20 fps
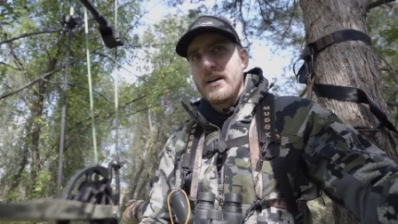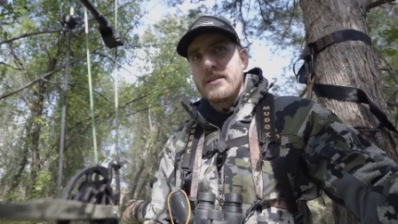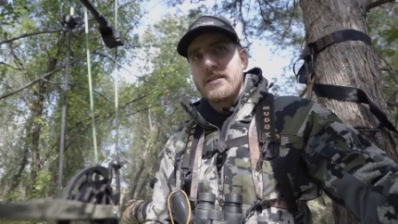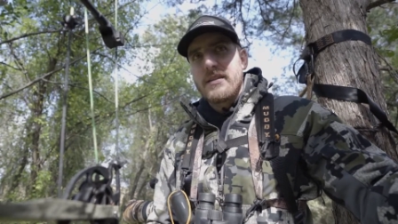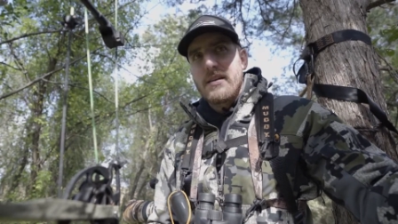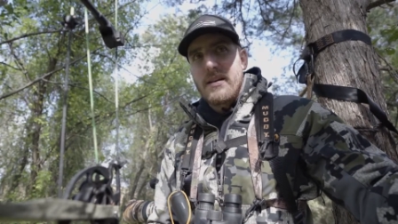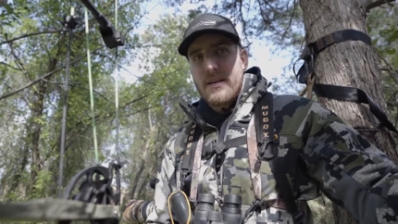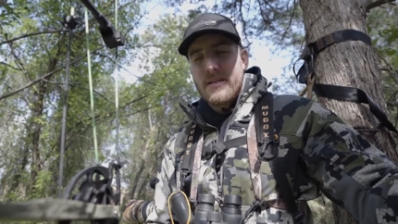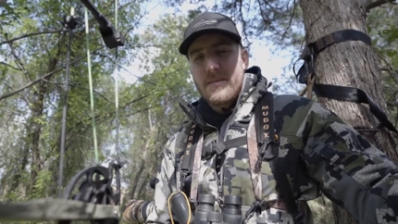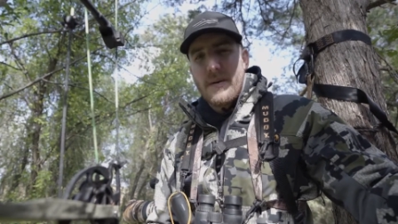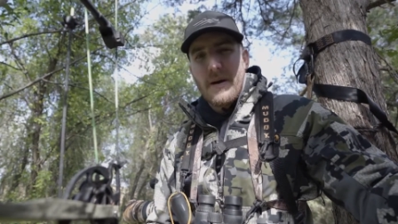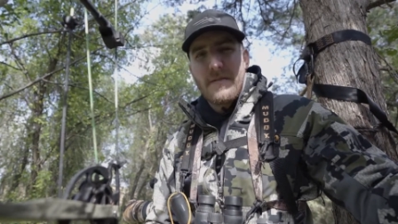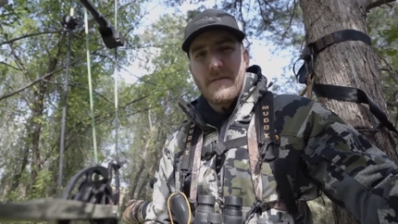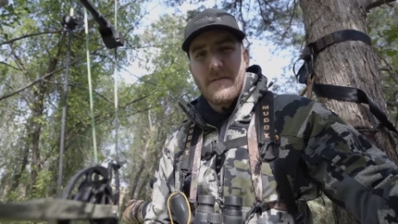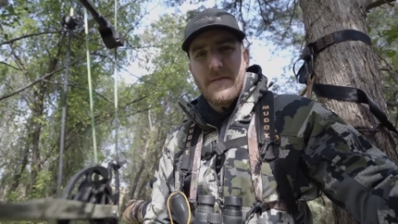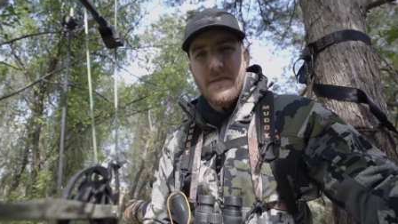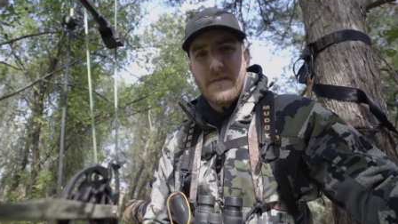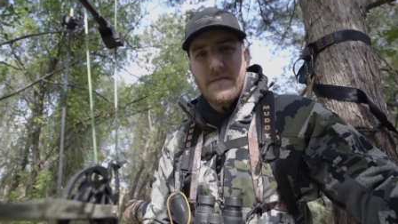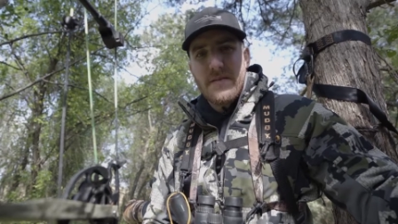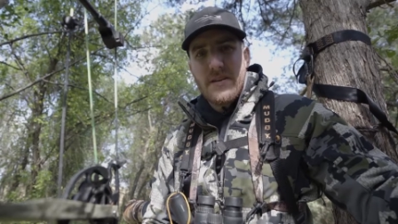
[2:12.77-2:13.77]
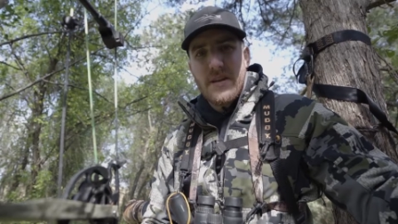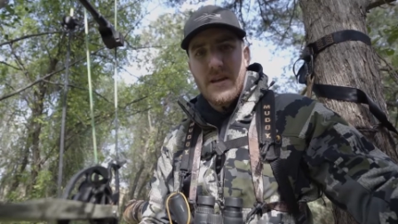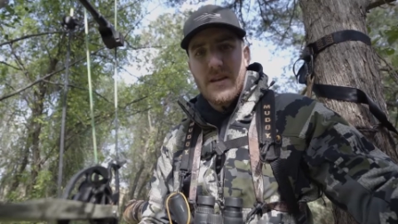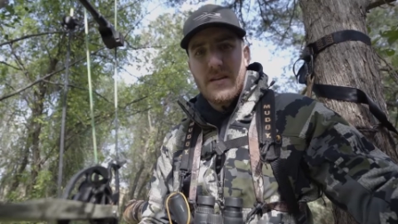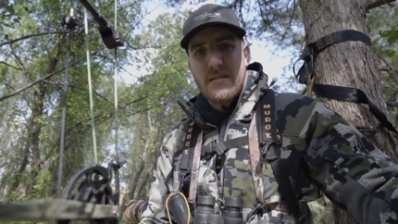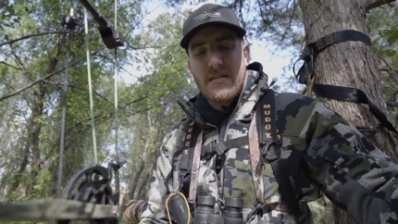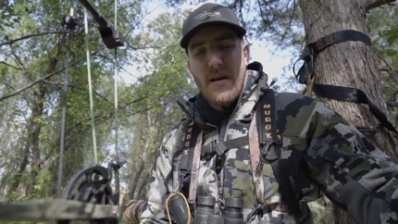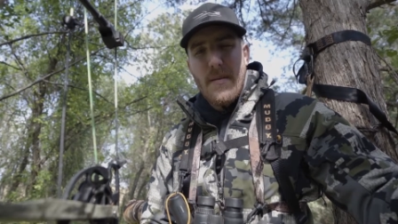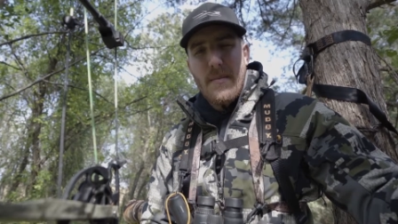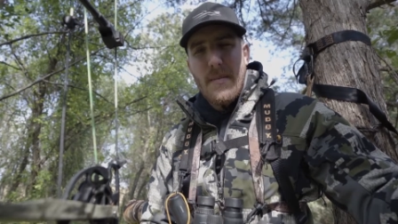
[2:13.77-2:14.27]
Today's about 50,
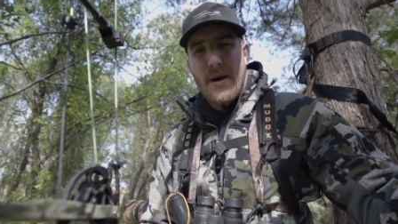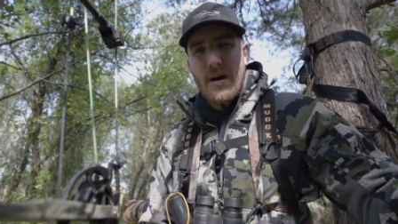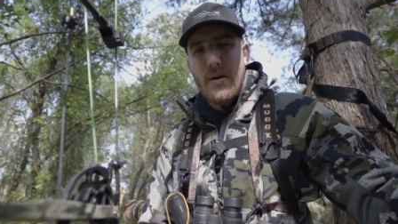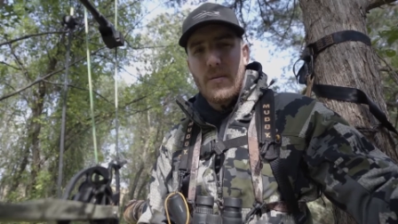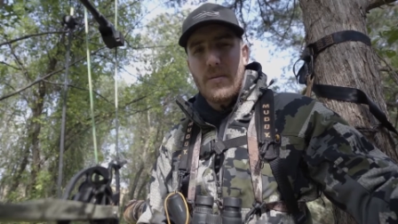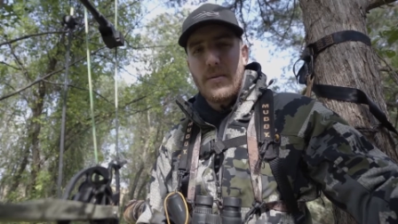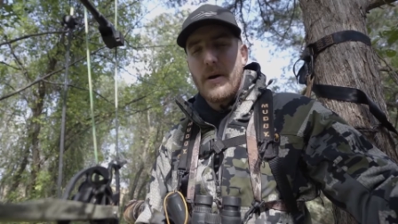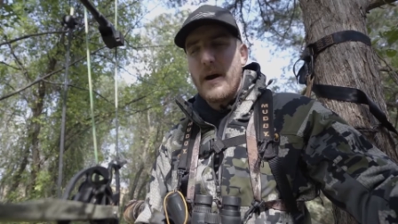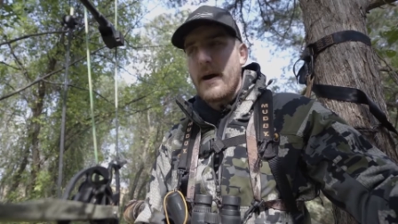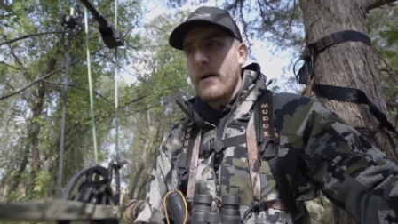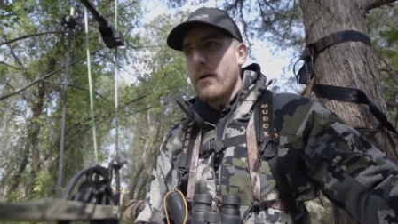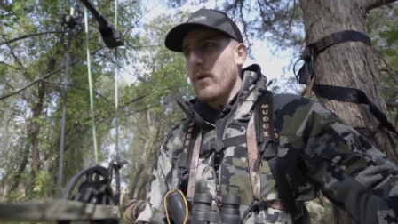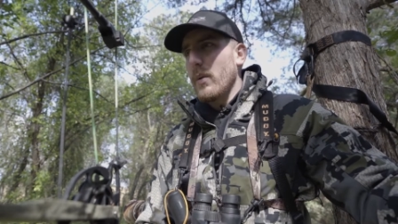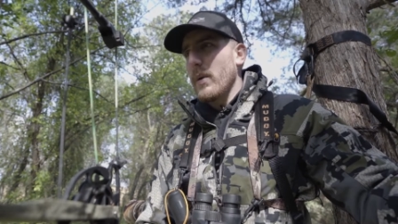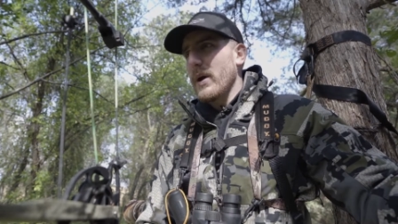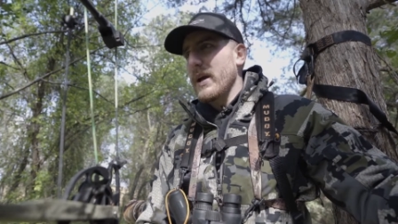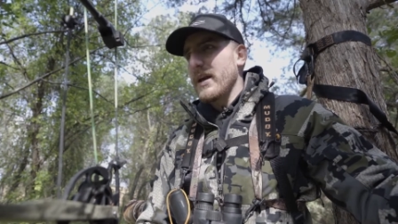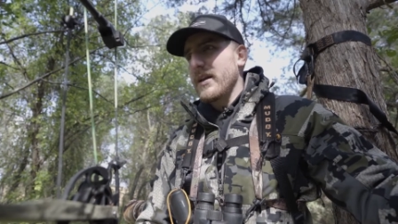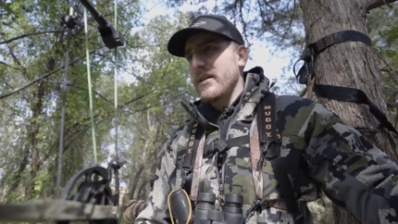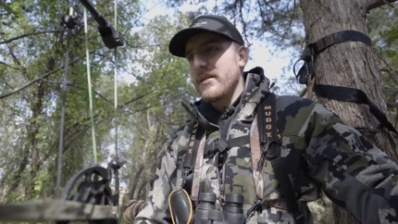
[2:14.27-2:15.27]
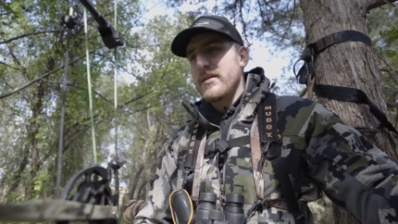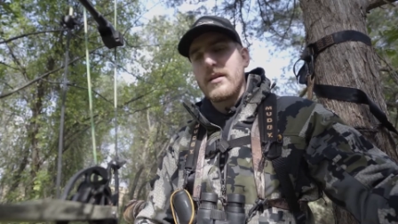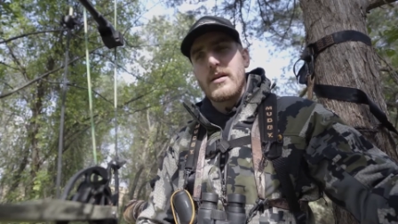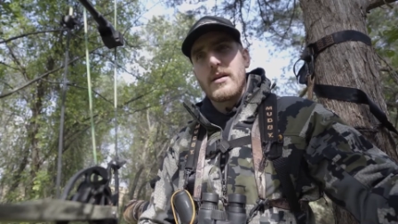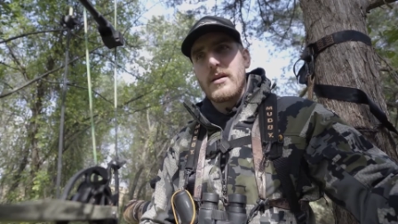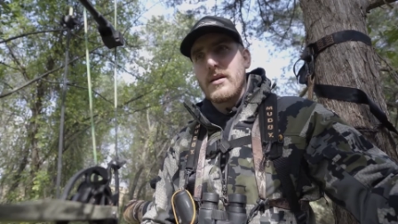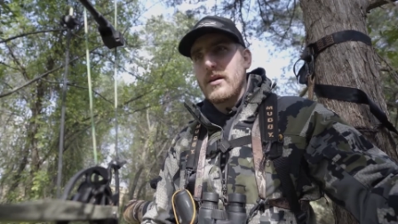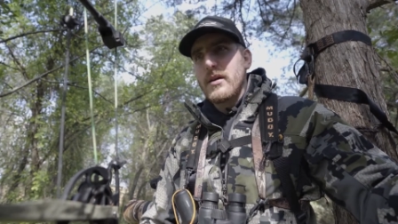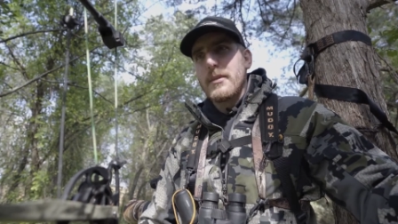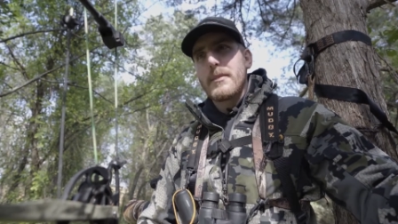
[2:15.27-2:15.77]
10 mile per hour wind.
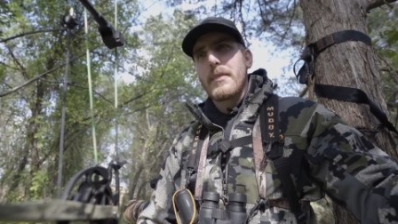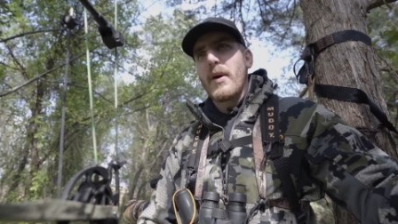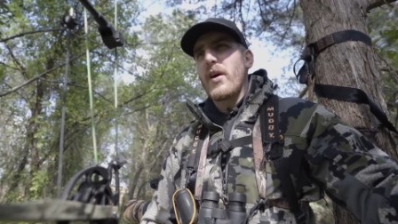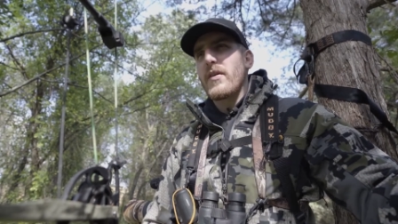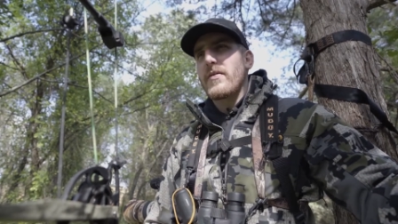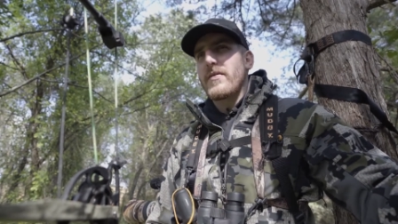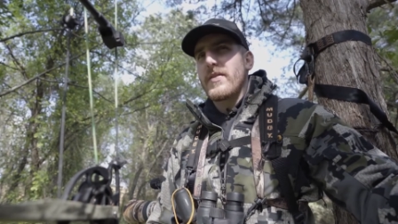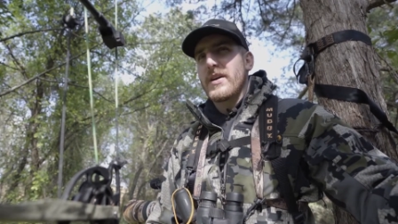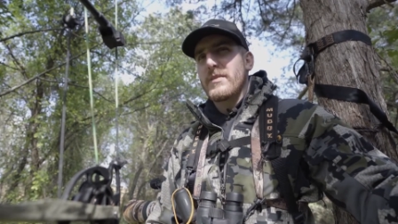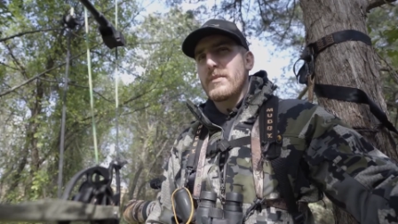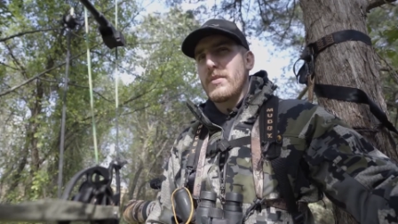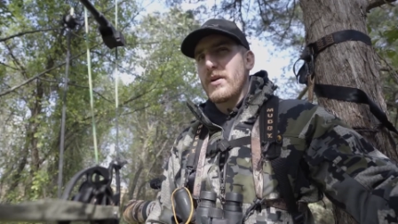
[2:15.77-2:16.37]
Perfect.